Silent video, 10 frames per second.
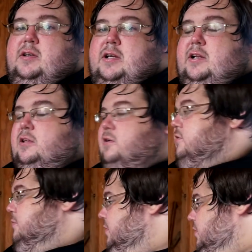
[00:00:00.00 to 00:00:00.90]
Getting close
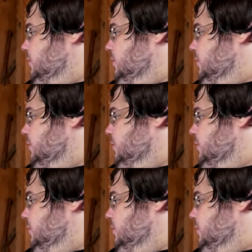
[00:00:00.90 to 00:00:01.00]
to being